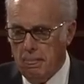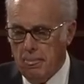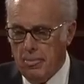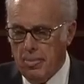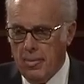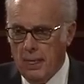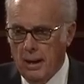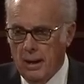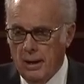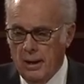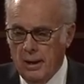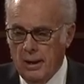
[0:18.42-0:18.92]

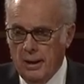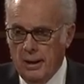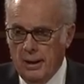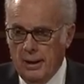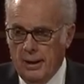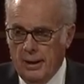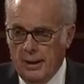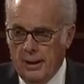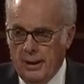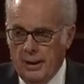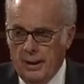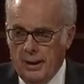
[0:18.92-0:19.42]

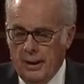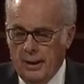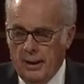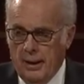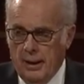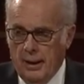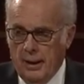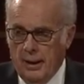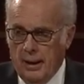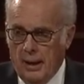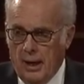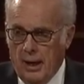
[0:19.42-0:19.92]

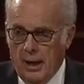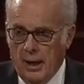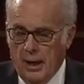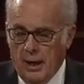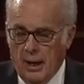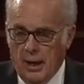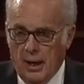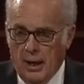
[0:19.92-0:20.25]
(no one is talking)